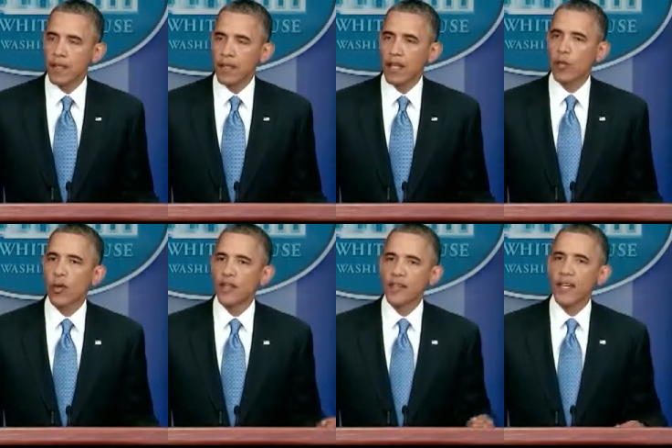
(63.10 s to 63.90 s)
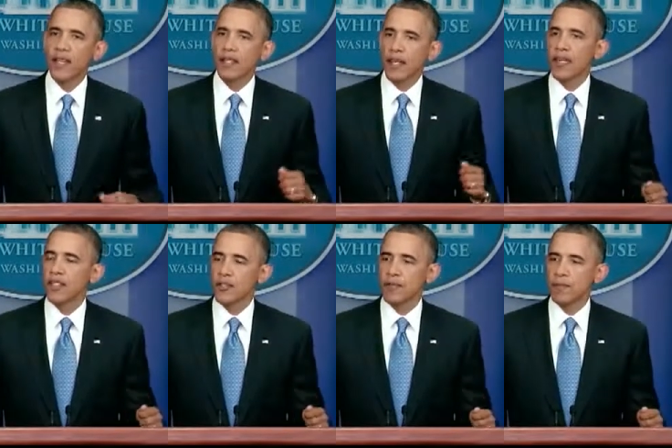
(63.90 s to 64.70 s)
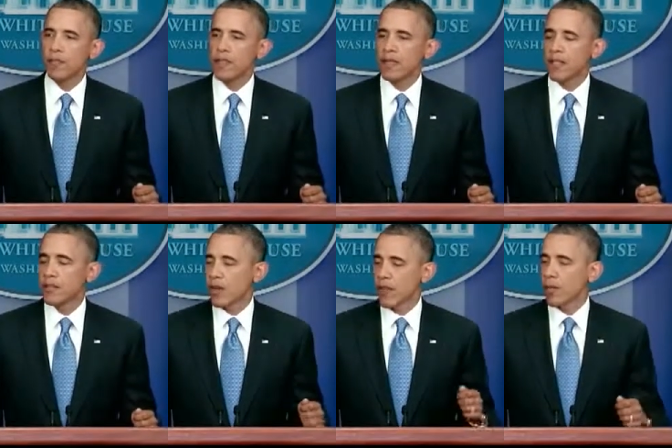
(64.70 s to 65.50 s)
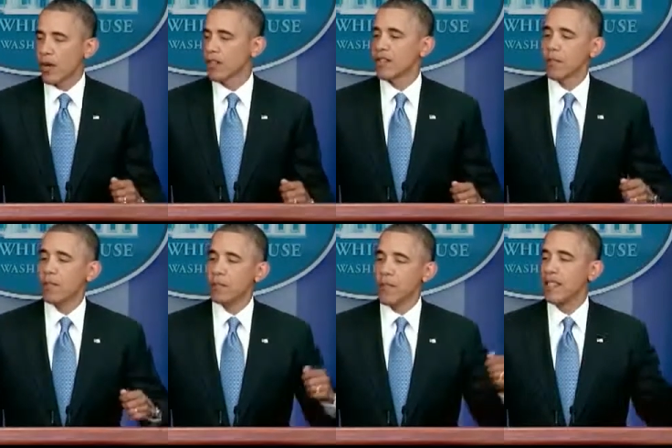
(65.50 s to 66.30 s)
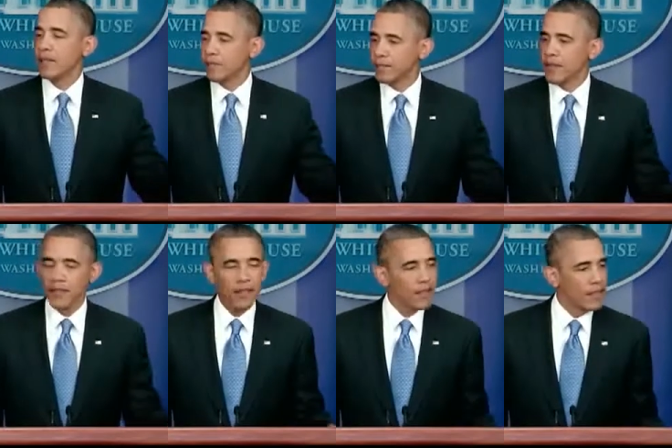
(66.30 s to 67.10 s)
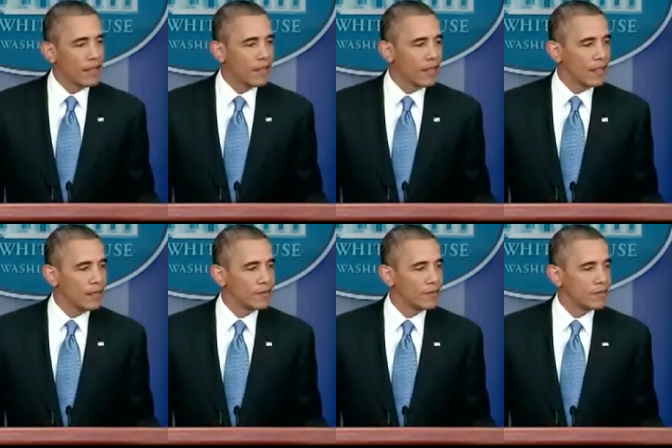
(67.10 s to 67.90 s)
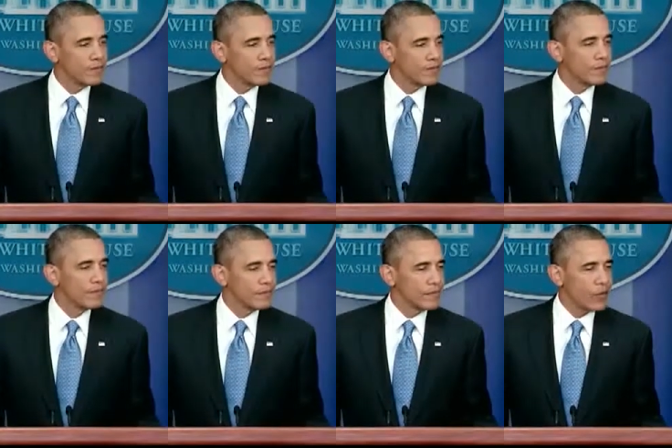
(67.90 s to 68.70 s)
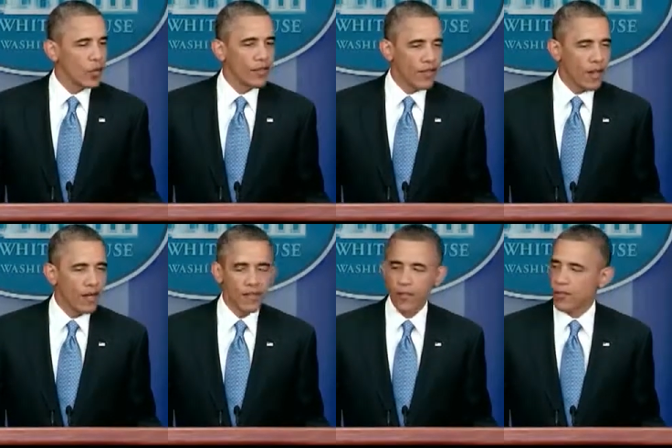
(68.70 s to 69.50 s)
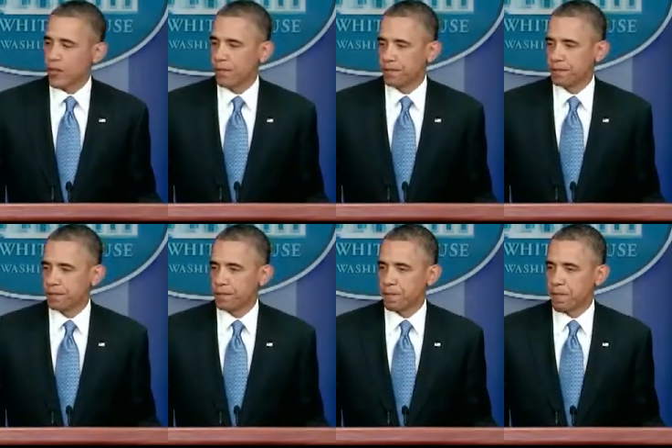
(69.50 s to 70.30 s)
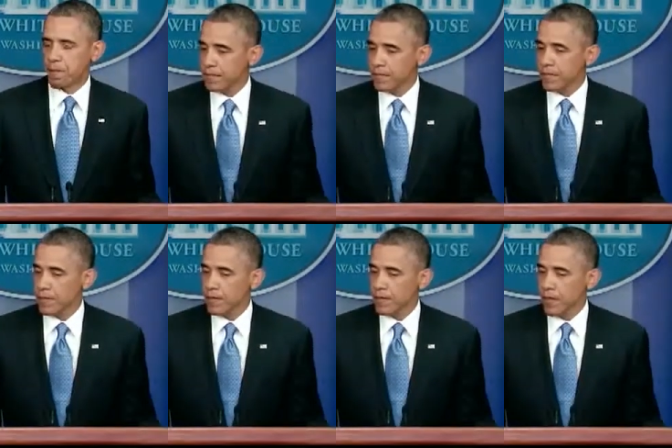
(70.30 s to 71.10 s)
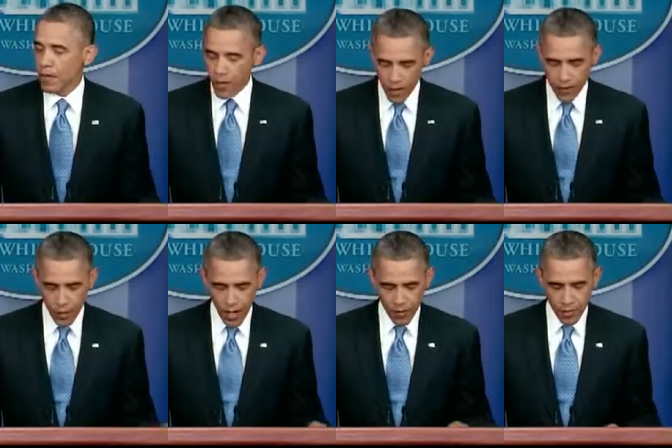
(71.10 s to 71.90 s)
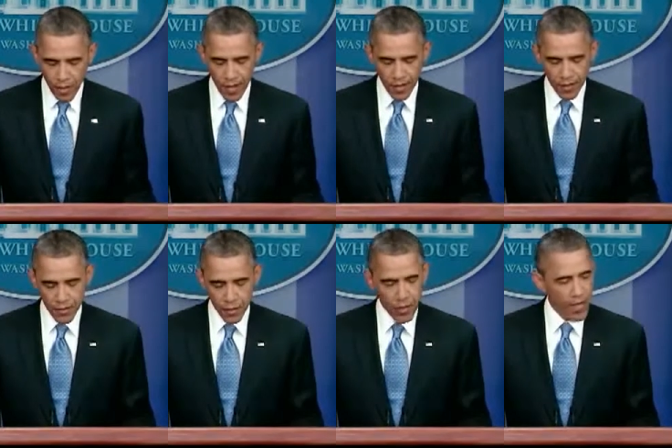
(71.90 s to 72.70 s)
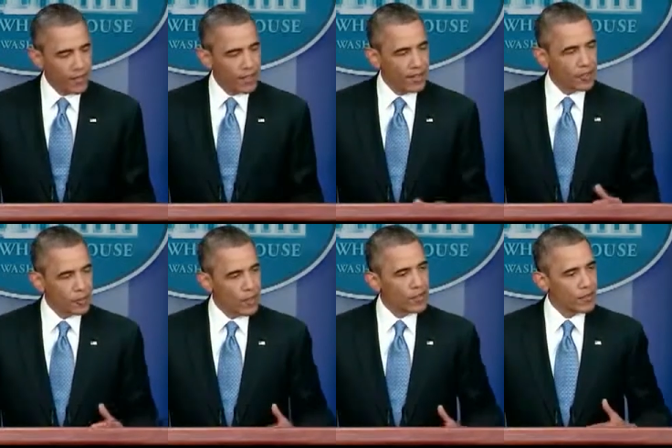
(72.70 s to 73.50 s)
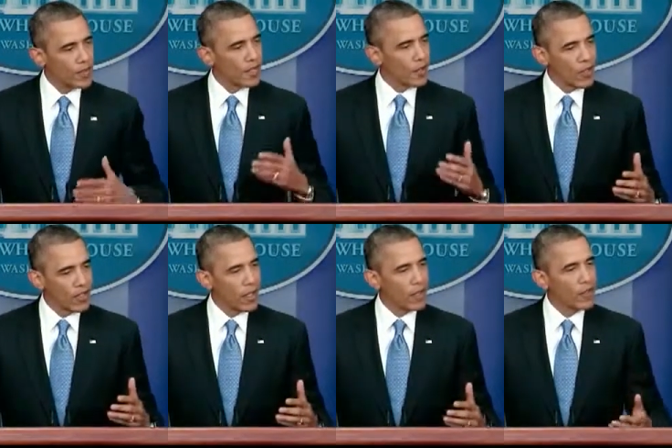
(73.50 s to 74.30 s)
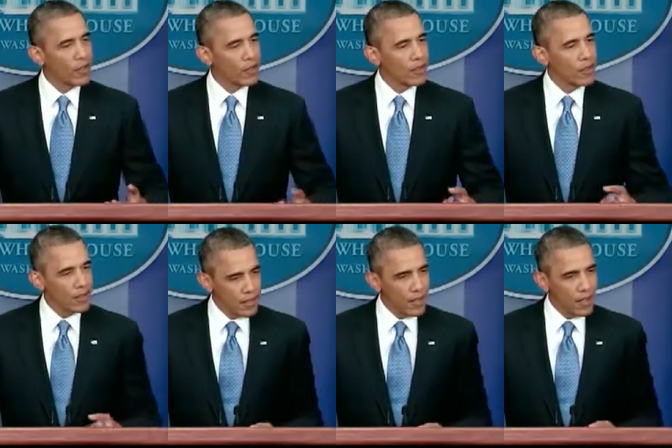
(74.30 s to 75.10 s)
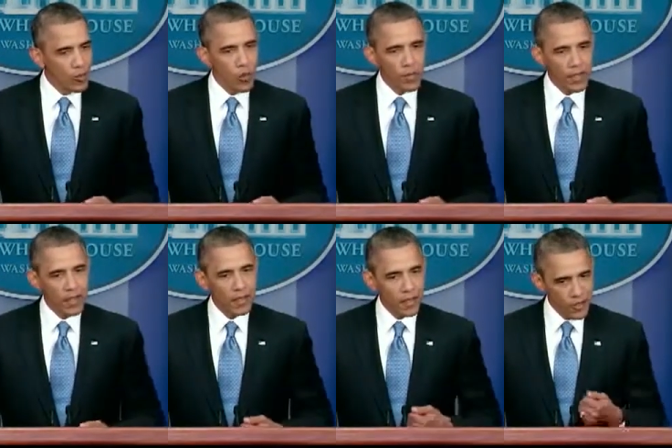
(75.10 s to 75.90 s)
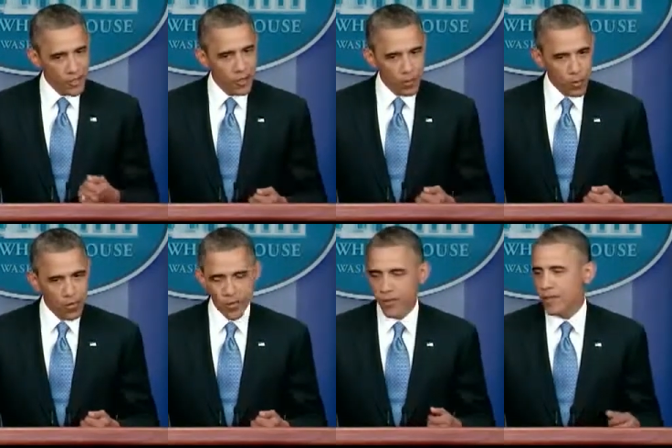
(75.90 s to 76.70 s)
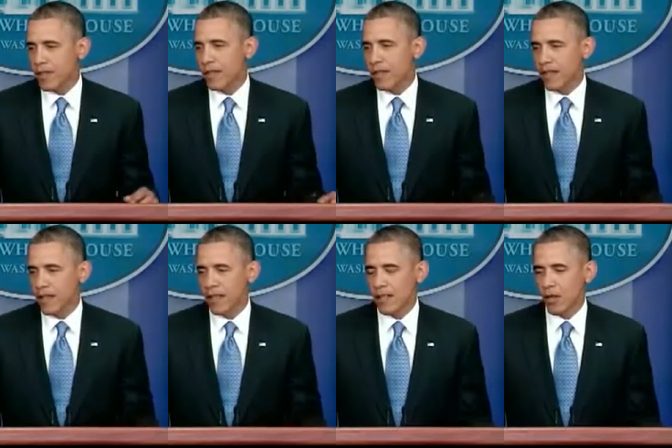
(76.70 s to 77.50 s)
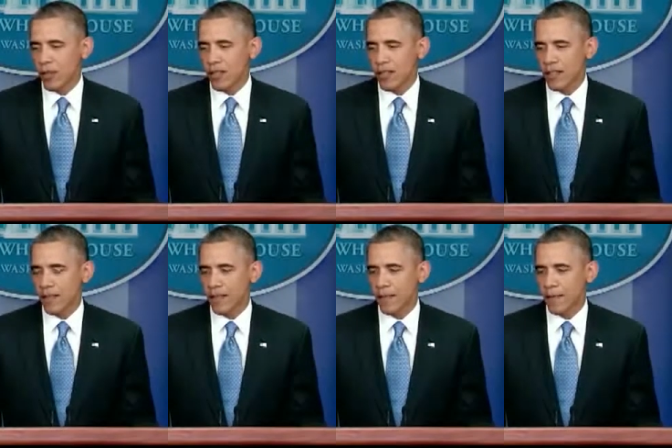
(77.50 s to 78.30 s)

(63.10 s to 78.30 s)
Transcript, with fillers: another way of saying that is uh, Trayvon Martin could have been me uh, 35 years ago. There are very few African Americans who haven't had the experience of getting on an elevator and a woman clutching her purse uh, nervously